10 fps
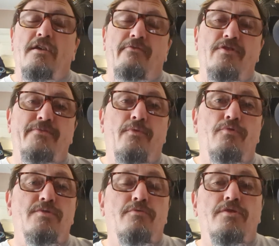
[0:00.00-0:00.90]
First of all,
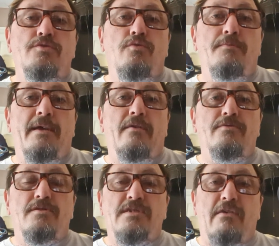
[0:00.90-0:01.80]
I just want to talk
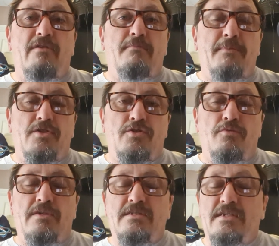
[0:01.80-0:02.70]
about Tyrick
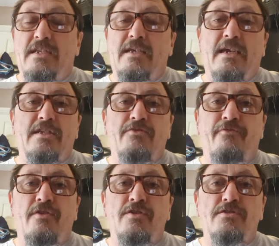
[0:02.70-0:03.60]
Mitchell. As I said, he had his
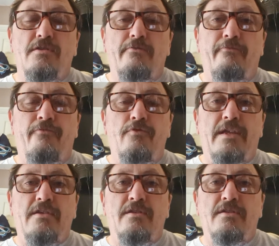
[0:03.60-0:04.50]
first full
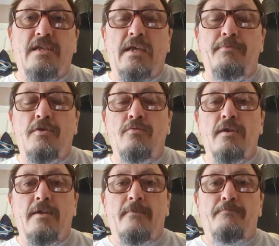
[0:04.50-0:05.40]
England debut,
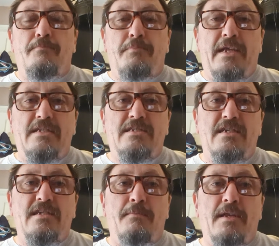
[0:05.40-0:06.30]
played
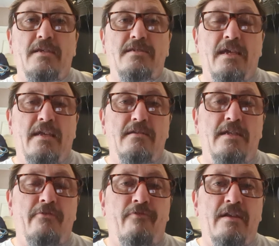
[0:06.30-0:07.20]
60 minutes again
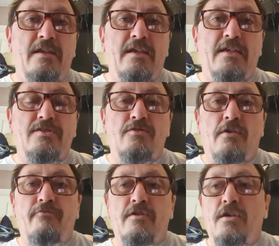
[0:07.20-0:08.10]
in the friendly against the
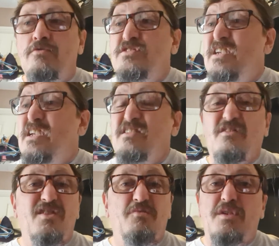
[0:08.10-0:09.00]
Ivory Coast, and
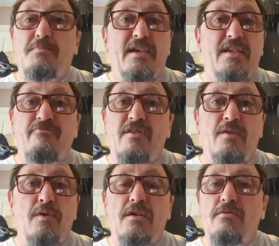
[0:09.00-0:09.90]
I thought he played
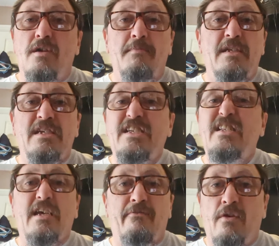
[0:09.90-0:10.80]
really well. I mean, he
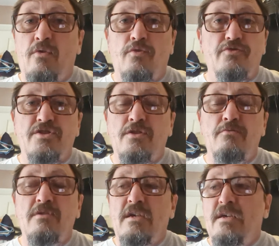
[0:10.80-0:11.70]
didn't have a whole lot to do.